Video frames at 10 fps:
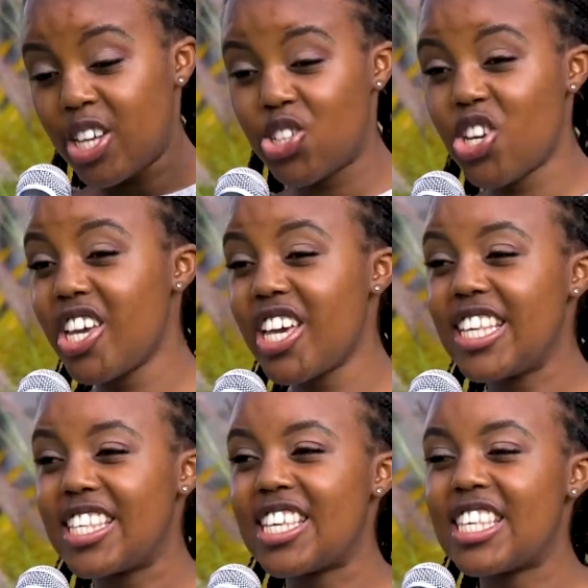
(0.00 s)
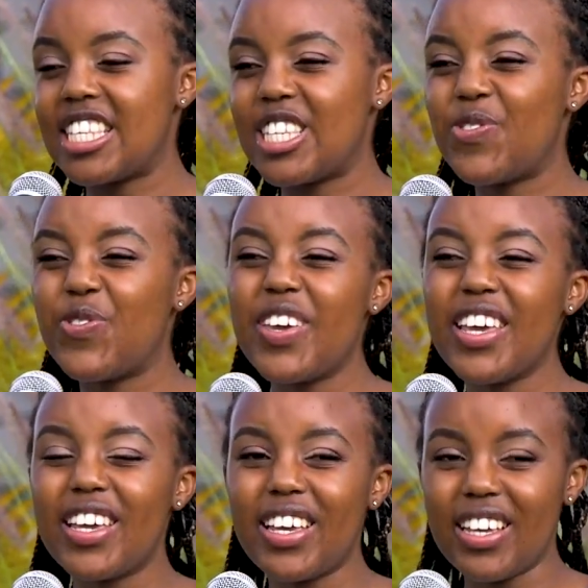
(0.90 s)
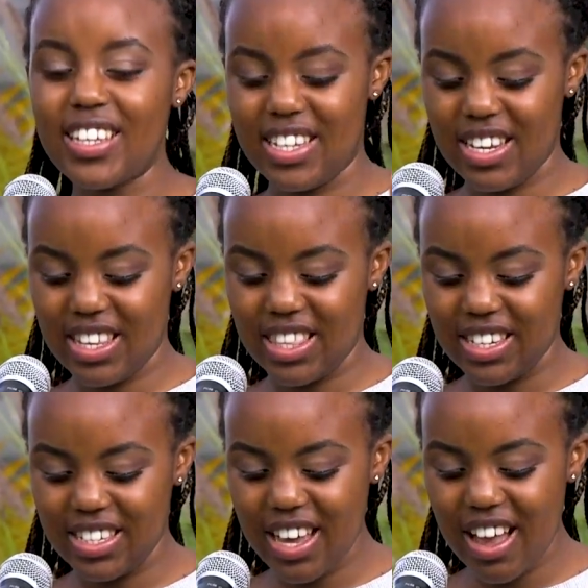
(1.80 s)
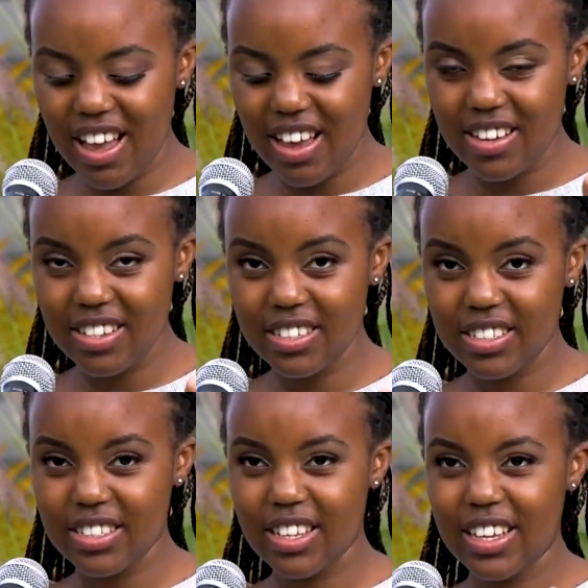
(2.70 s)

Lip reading: Jesus has broken the curse.